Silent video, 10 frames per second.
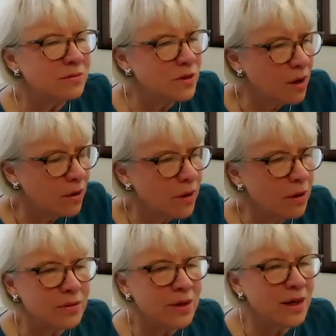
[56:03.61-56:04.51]
You don't
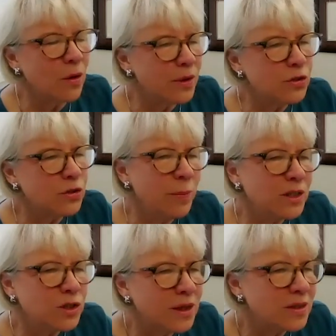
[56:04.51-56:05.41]
not need to go into
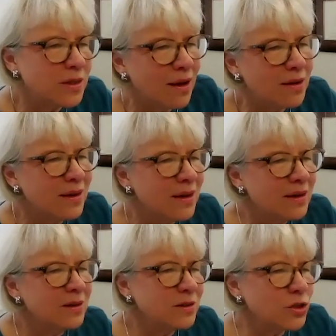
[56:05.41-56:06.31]
much detail.
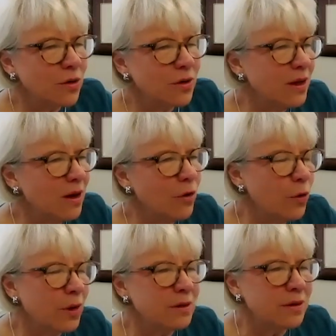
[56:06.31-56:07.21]
Sure, you know
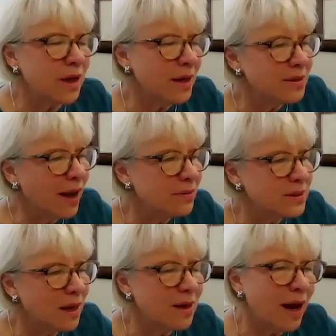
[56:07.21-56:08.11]
you can cut out
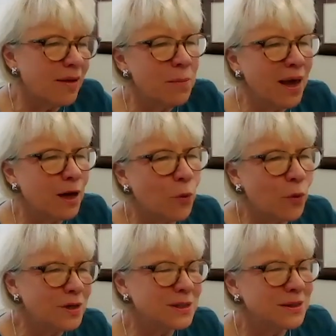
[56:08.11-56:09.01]
a lot of the
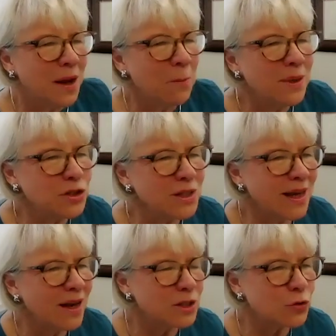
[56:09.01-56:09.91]
metaphors, but
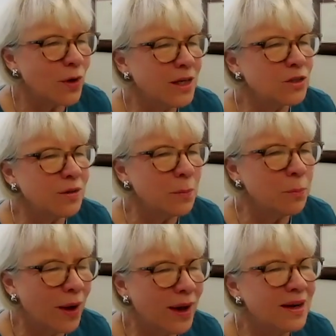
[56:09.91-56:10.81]
just get straight to the
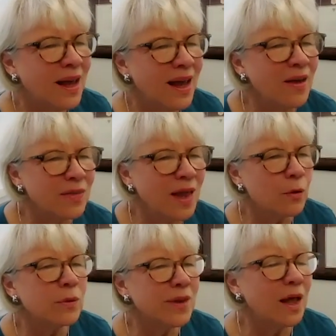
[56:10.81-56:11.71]
point, and
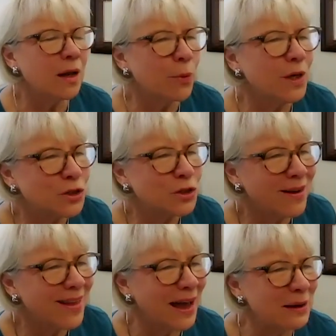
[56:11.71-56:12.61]
they'll they'll
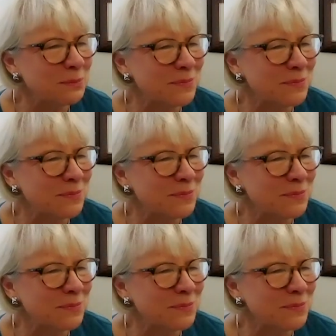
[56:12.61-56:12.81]
appreciate that.